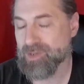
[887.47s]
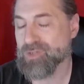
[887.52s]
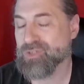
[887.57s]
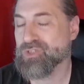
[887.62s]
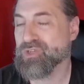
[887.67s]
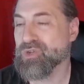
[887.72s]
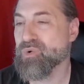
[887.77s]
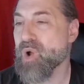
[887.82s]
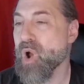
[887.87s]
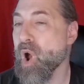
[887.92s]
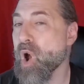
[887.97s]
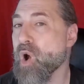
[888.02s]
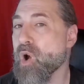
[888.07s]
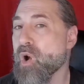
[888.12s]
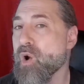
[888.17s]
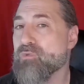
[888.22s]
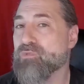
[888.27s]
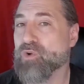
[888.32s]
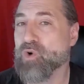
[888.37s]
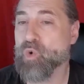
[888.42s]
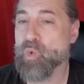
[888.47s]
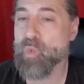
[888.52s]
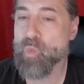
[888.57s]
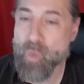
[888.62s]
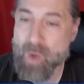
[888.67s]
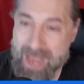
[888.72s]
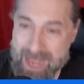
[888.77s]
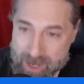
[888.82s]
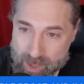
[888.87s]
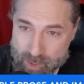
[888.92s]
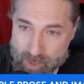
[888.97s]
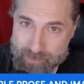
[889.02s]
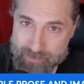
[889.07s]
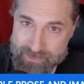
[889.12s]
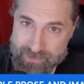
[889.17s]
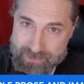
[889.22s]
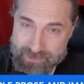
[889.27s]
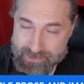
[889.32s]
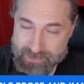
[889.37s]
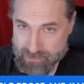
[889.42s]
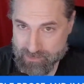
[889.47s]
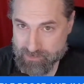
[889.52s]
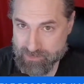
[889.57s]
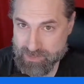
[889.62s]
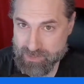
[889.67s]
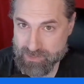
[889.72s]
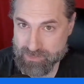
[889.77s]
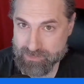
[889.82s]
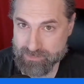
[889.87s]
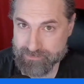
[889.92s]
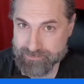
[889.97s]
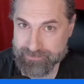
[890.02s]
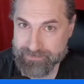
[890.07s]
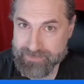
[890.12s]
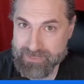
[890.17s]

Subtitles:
to overwhelm the situation.